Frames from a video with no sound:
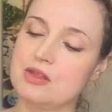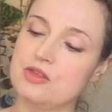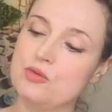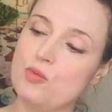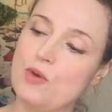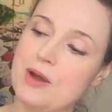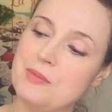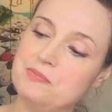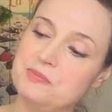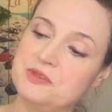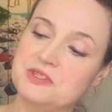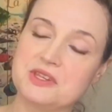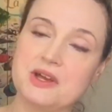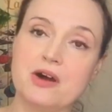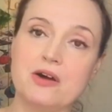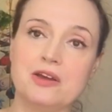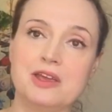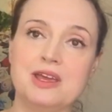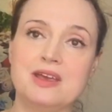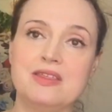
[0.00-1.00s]

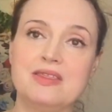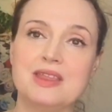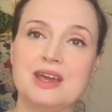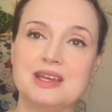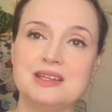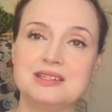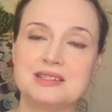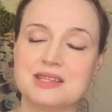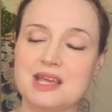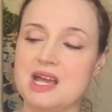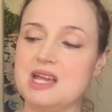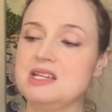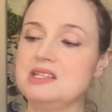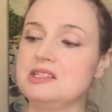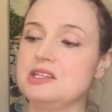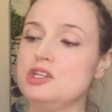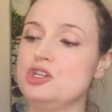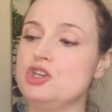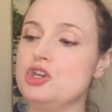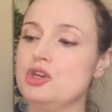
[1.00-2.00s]
website, and they say
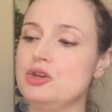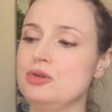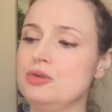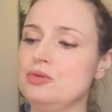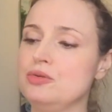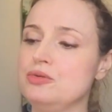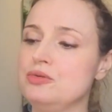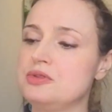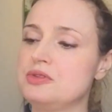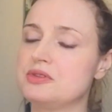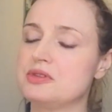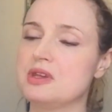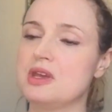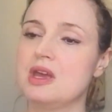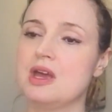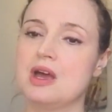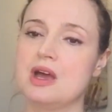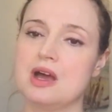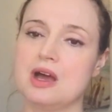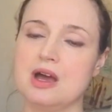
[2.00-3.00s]
to use
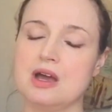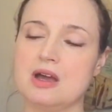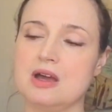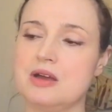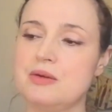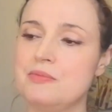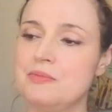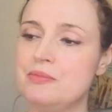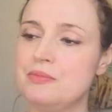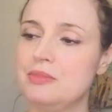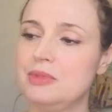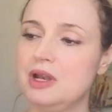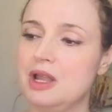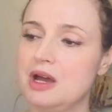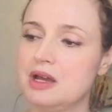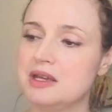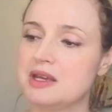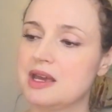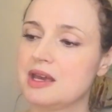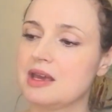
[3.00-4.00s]

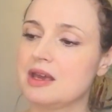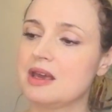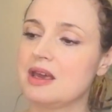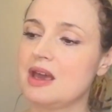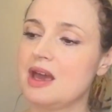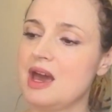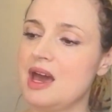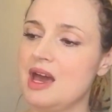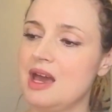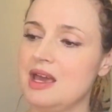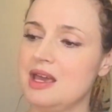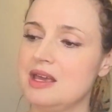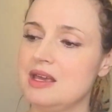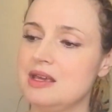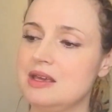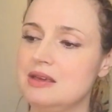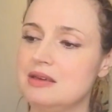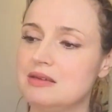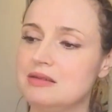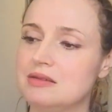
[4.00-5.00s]
like
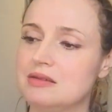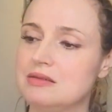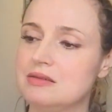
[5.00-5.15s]
a